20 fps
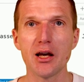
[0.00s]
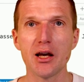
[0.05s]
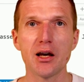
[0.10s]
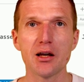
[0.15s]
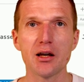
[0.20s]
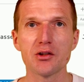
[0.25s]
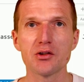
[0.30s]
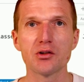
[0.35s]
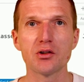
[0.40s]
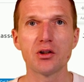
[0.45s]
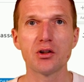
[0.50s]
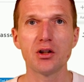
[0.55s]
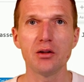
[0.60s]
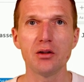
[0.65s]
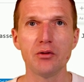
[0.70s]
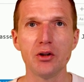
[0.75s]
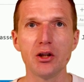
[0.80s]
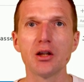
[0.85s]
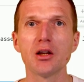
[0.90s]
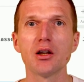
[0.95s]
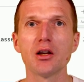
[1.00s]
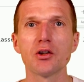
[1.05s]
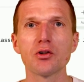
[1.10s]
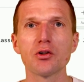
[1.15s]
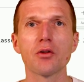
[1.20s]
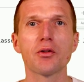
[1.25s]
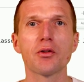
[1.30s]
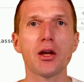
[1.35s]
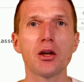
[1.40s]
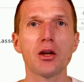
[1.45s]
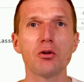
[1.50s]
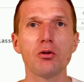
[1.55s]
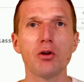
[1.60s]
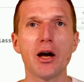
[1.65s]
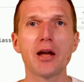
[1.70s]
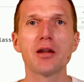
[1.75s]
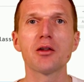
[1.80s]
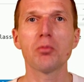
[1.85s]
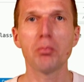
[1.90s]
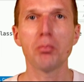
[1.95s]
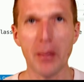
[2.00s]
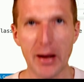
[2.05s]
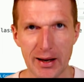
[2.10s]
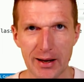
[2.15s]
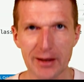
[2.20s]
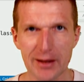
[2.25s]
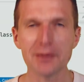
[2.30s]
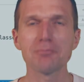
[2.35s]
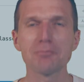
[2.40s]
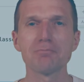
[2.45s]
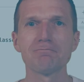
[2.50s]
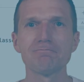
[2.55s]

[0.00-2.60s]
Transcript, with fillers: airhacks TV. So thank you and bye.